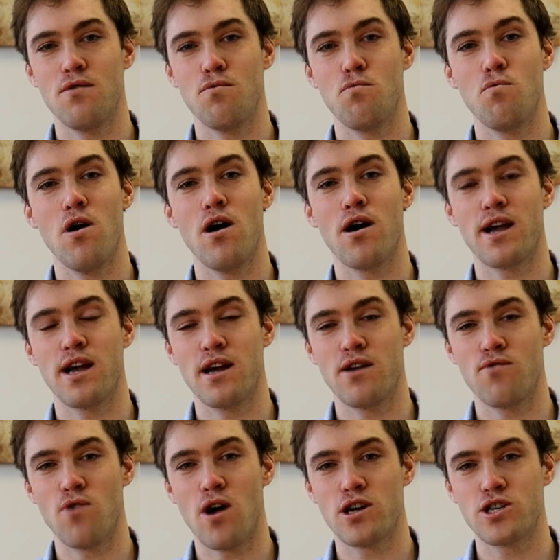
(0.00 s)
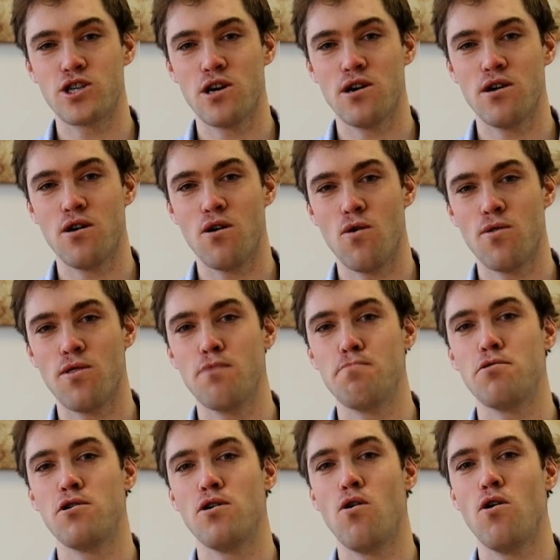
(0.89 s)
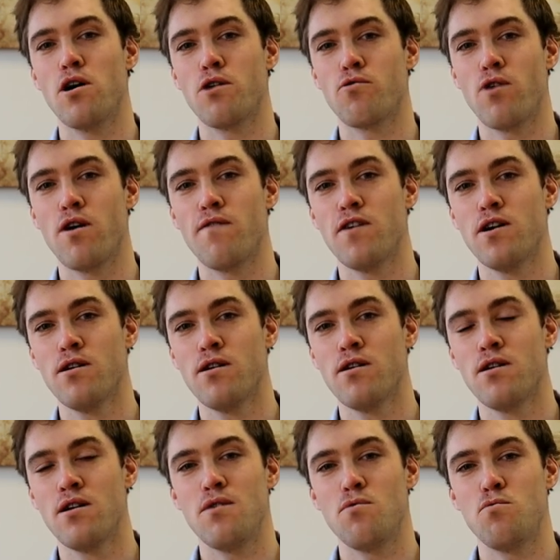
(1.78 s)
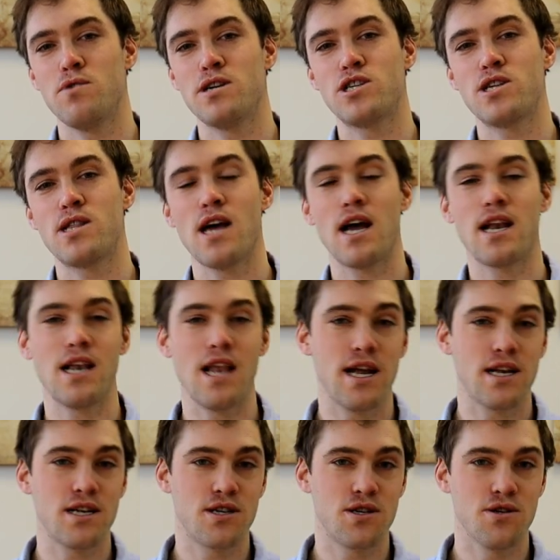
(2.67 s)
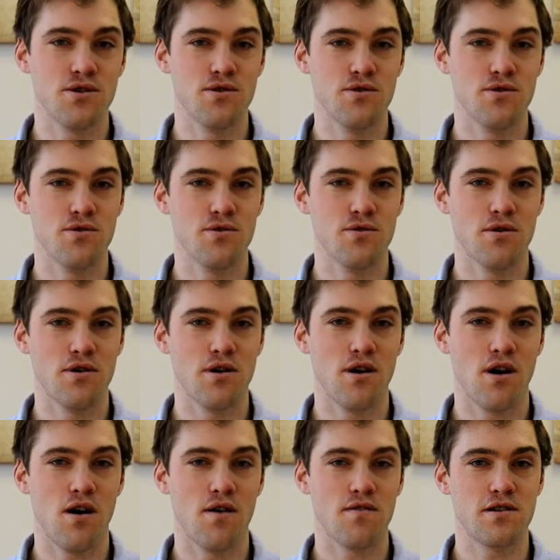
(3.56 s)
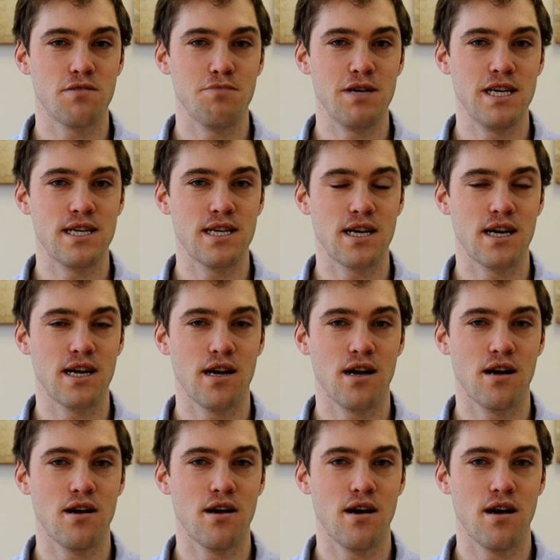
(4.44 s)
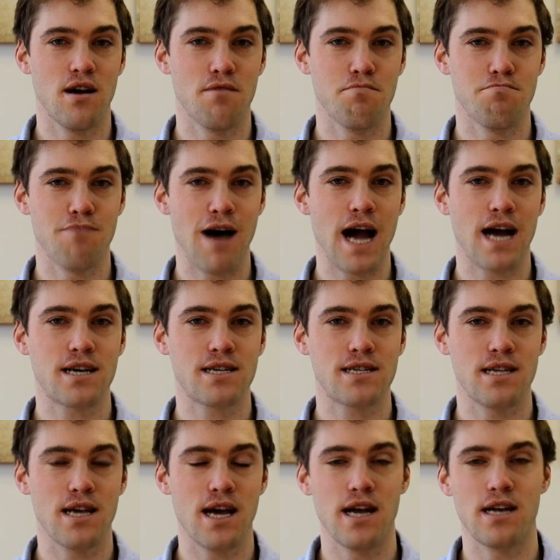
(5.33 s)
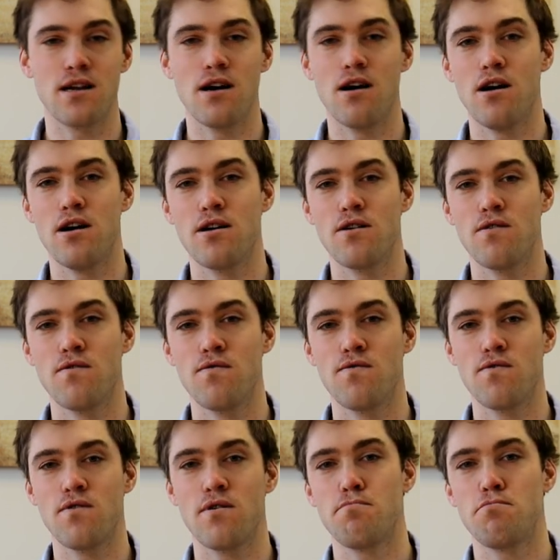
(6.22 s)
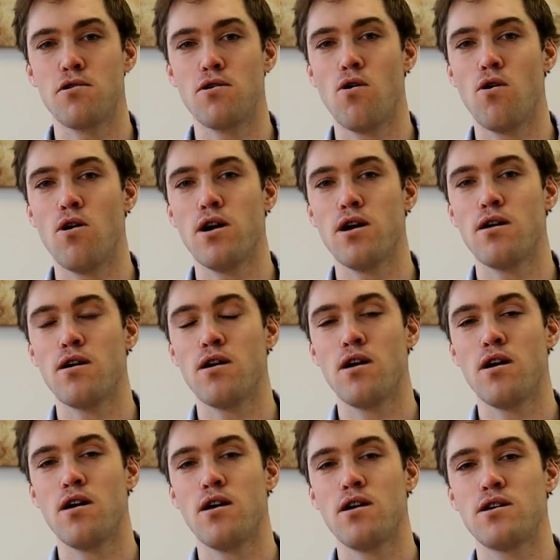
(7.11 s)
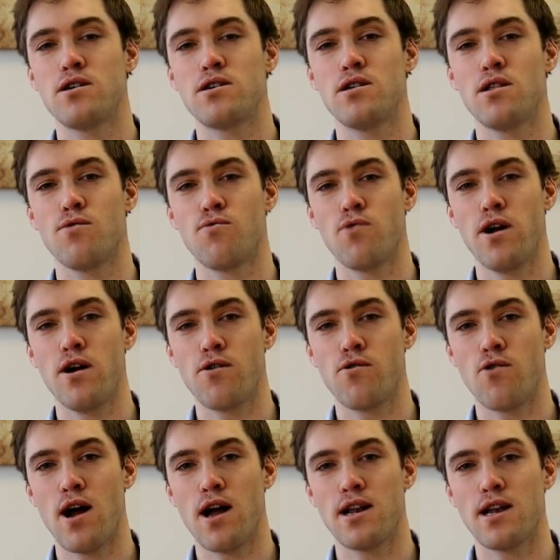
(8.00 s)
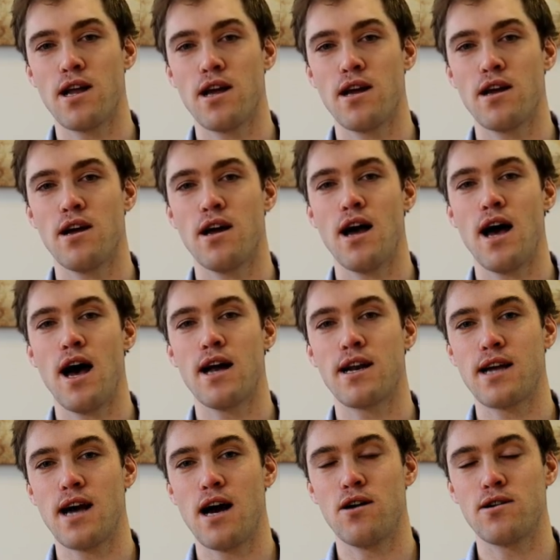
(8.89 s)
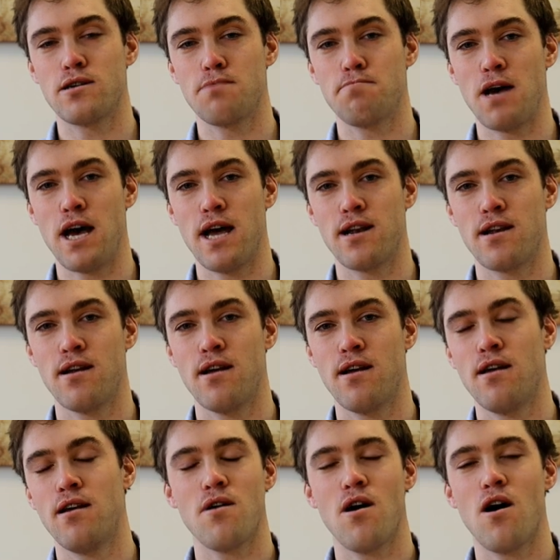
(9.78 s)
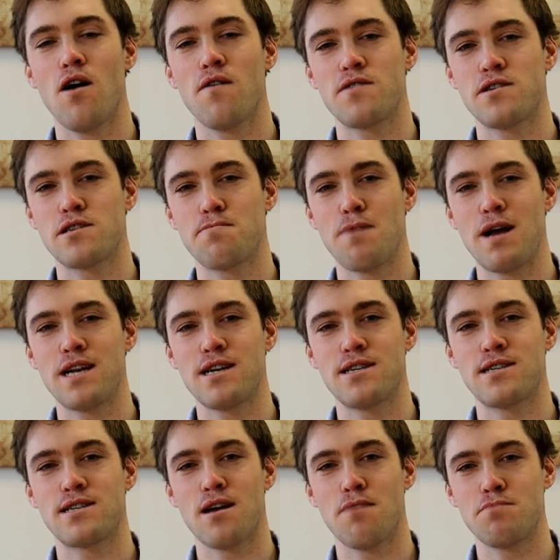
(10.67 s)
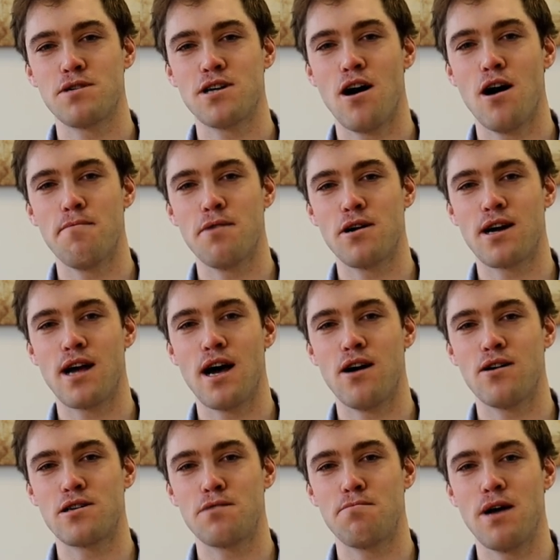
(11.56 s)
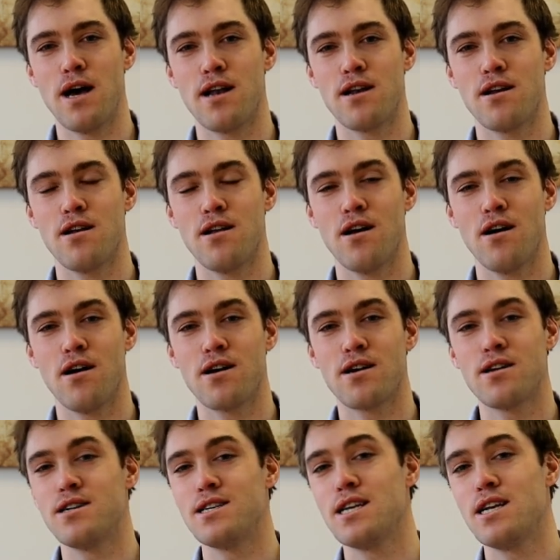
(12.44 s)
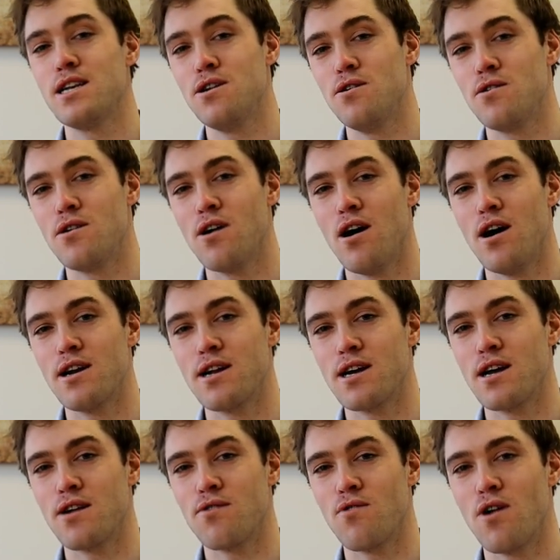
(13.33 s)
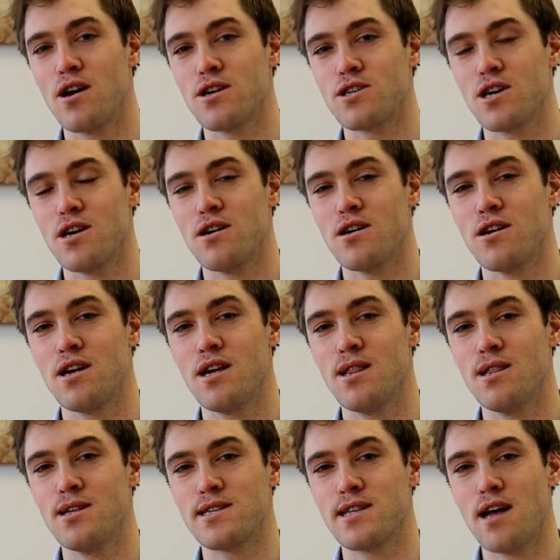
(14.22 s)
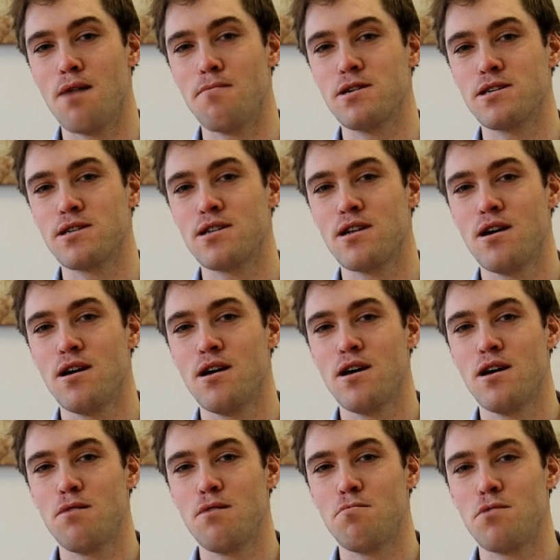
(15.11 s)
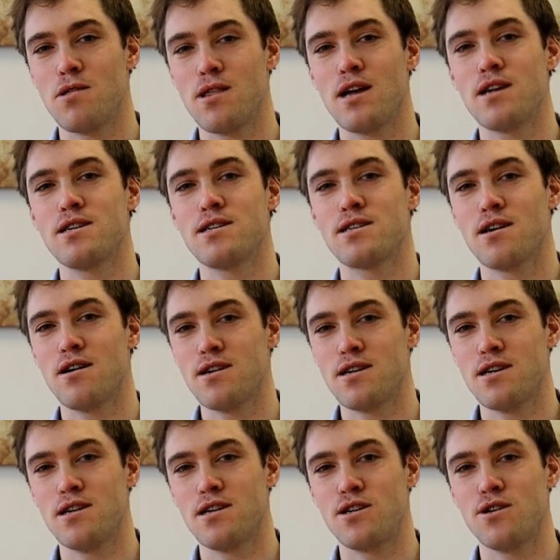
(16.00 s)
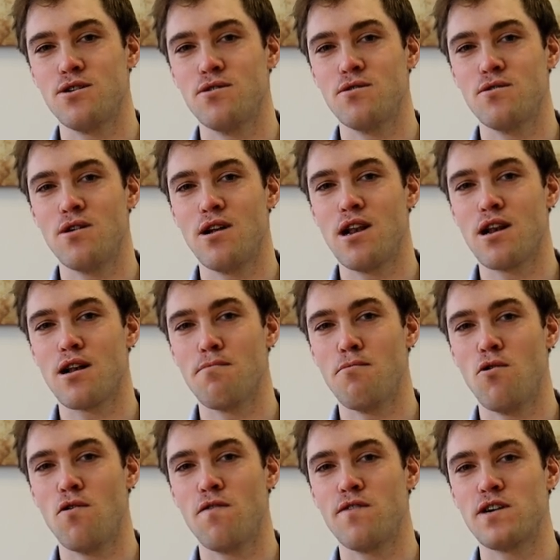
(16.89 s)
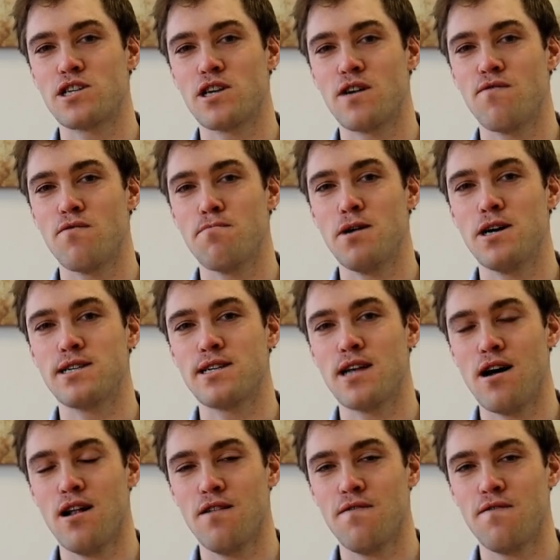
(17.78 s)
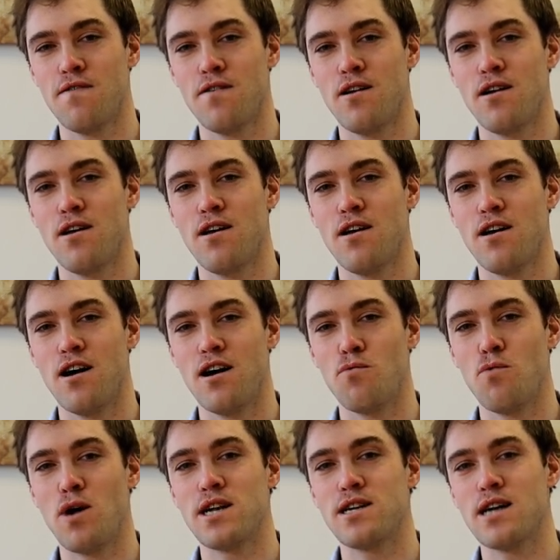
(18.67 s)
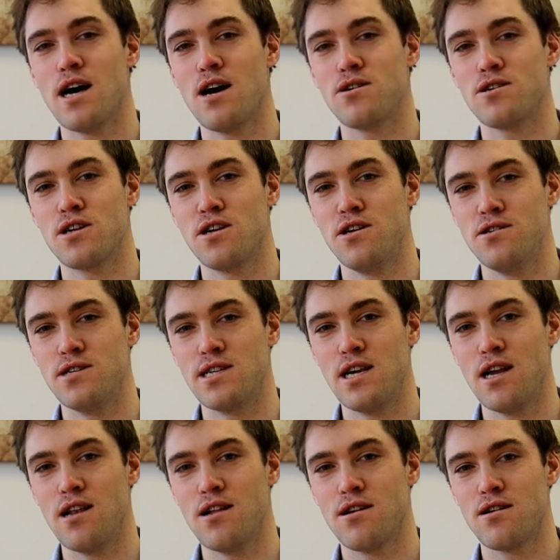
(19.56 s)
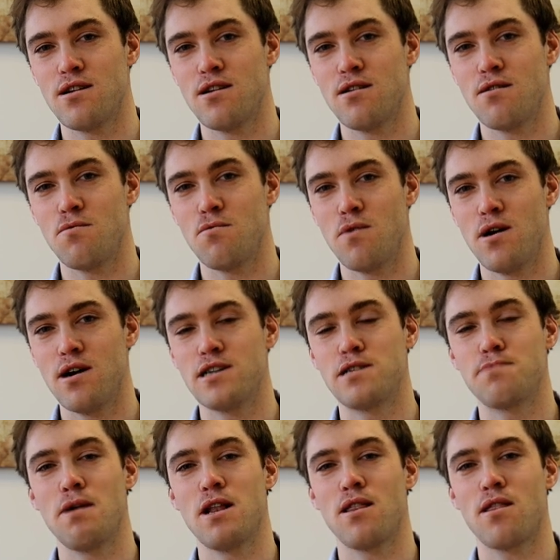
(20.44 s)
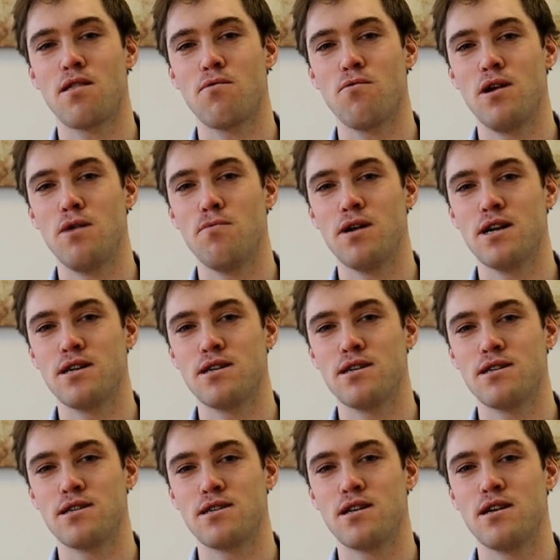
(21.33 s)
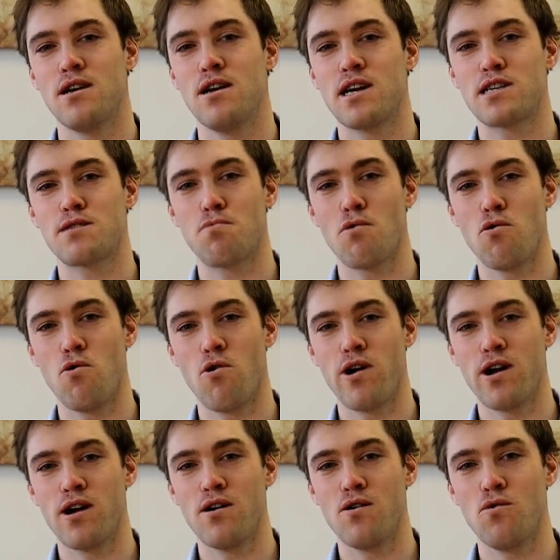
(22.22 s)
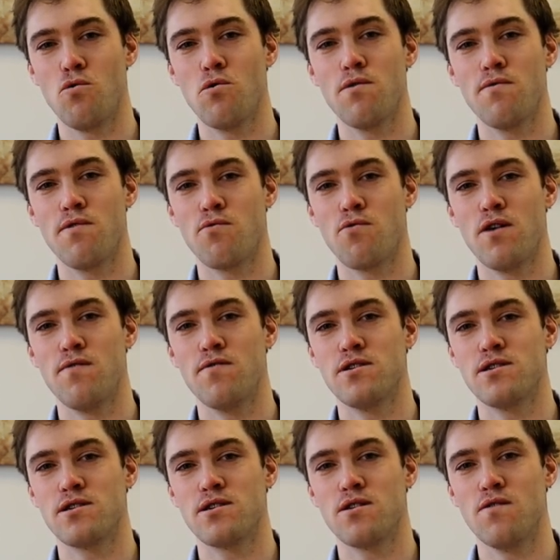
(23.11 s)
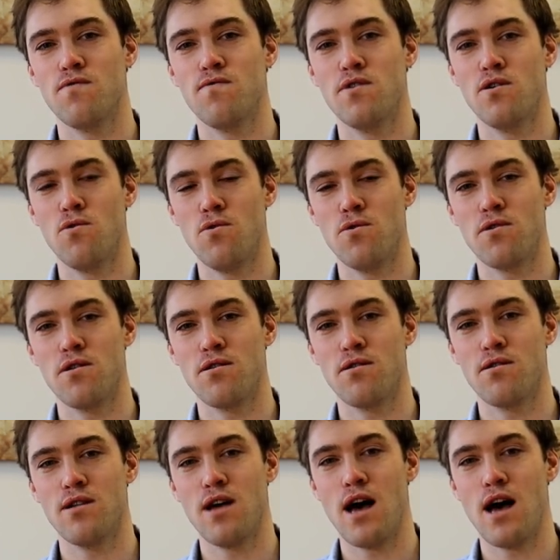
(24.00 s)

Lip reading: working in Russia on the Panoy River, which then led to, after meeting Max, the head guide of Panoy, to the Rio Grande at Cautopen. After spending some time at Cautopen, I continued guiding in Russia in the summers, but then decided to do a little more fishing for myself and went down to New Zealand, where I spent 3 winters exploring all of the rivers of the Northern